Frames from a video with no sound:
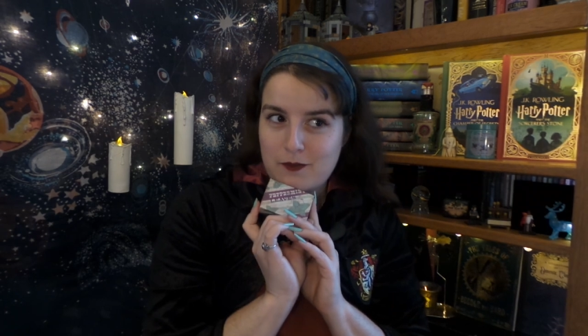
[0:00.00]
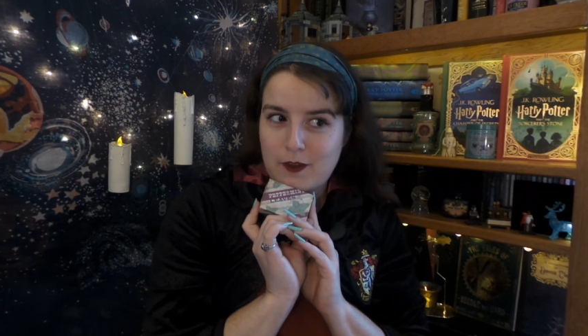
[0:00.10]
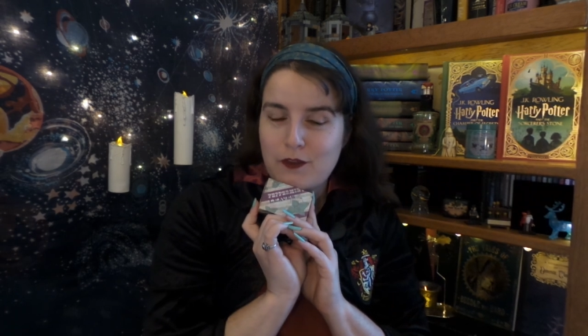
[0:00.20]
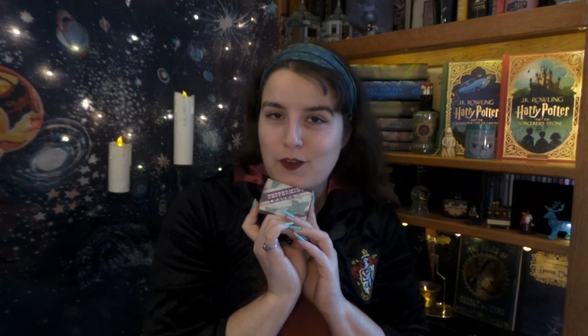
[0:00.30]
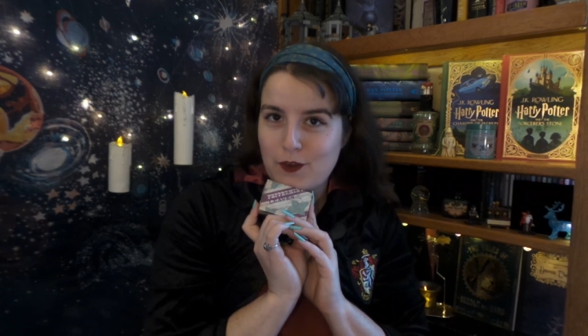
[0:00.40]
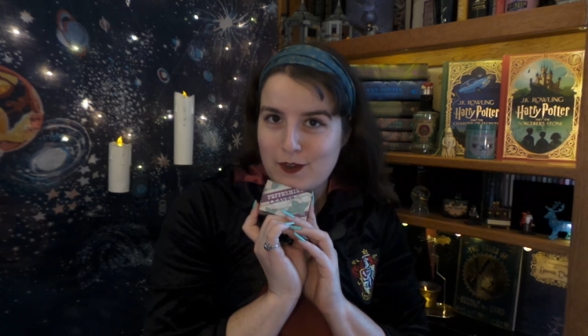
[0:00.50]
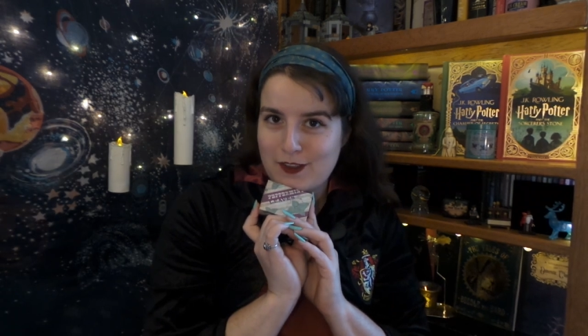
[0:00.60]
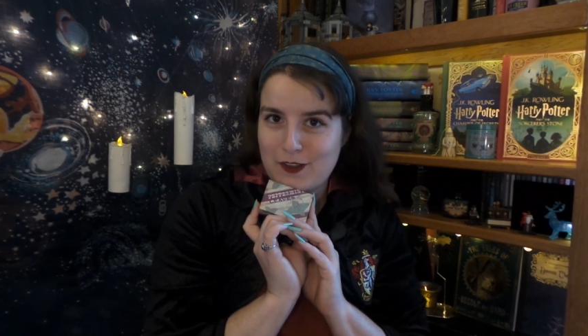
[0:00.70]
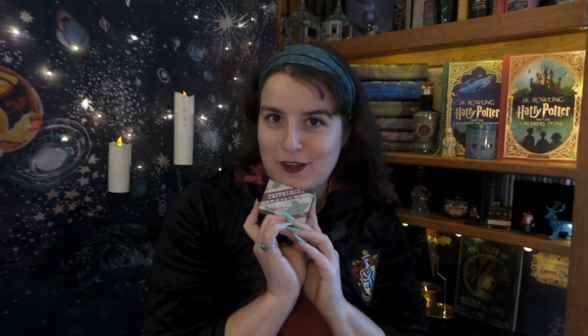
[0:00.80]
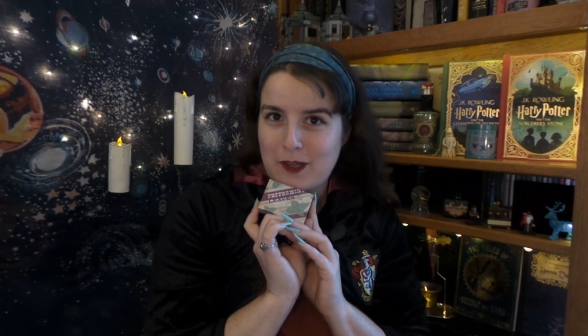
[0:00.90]
If you do
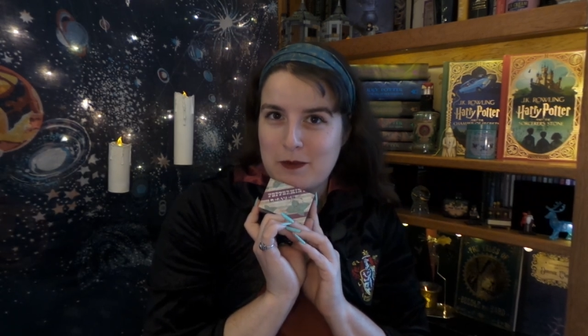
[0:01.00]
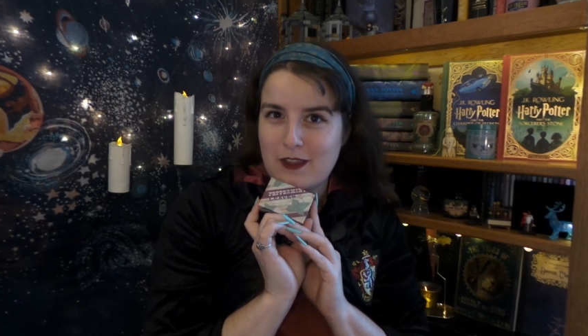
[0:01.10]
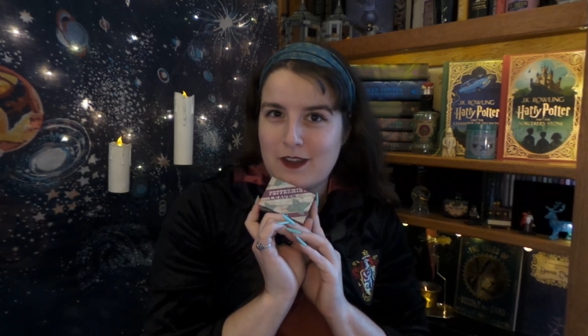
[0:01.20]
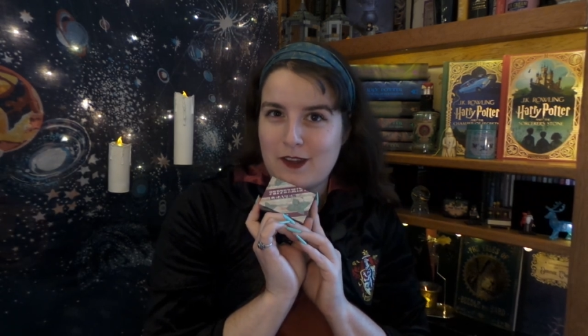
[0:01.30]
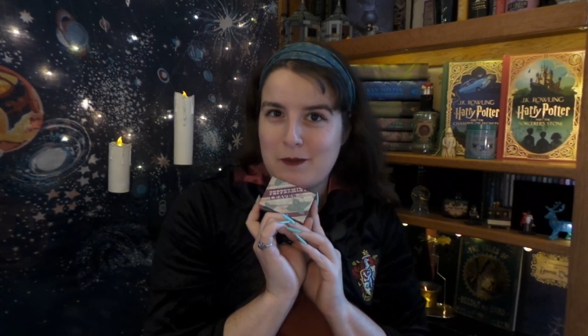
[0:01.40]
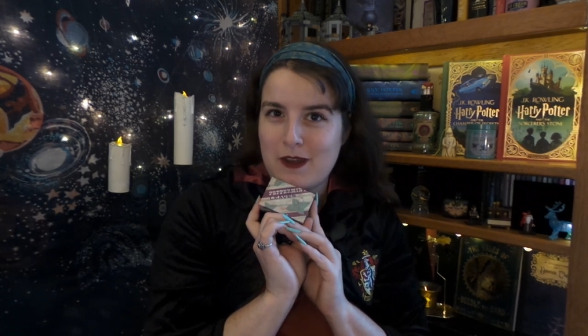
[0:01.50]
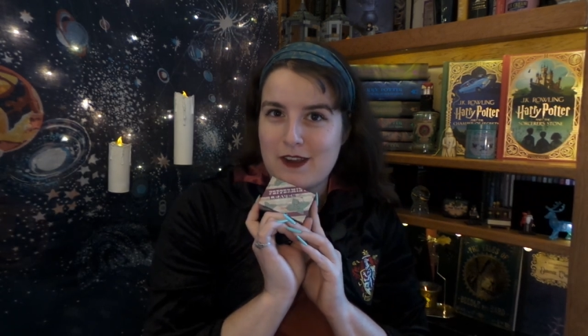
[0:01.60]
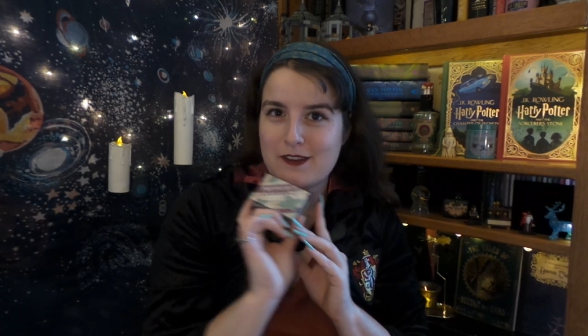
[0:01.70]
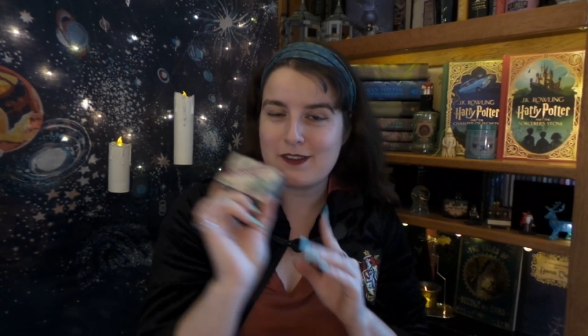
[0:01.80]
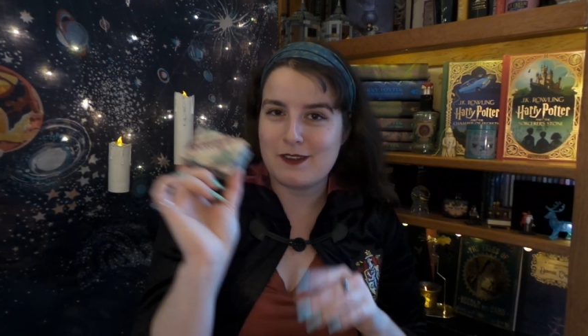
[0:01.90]
another Keep Collecting
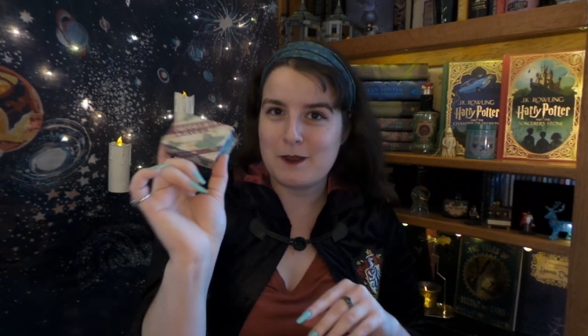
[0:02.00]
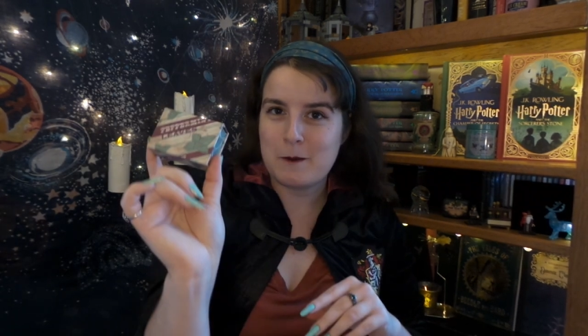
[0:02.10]
box,